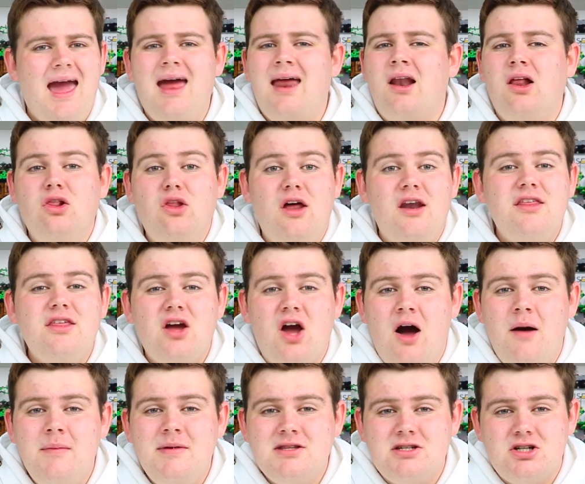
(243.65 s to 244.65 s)
and a lot of the
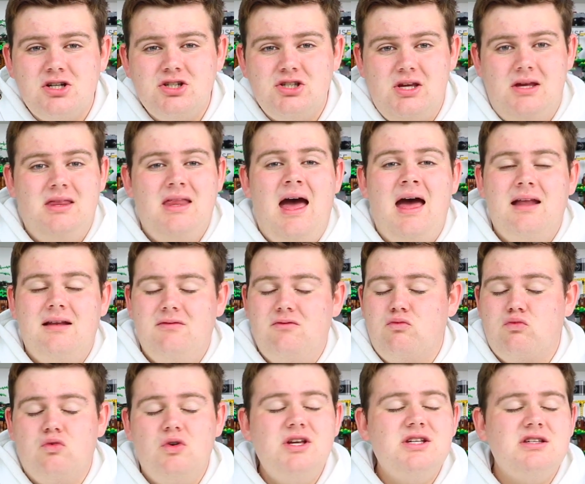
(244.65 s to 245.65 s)
commenters in that
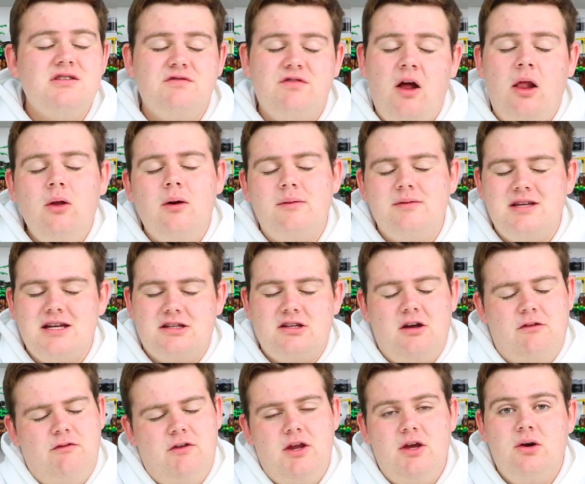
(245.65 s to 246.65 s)
recent follow up
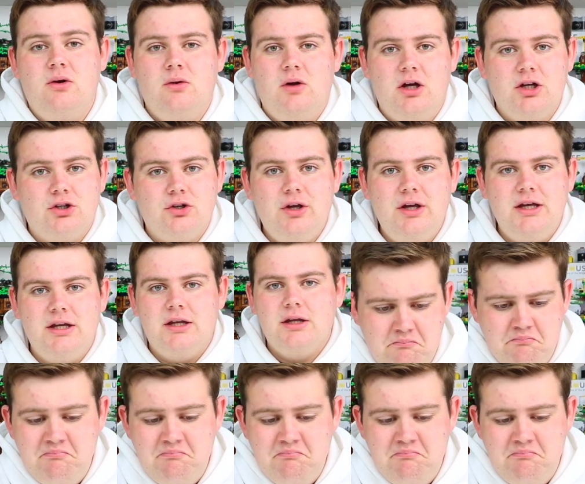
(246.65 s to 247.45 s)
TikTok video agreed.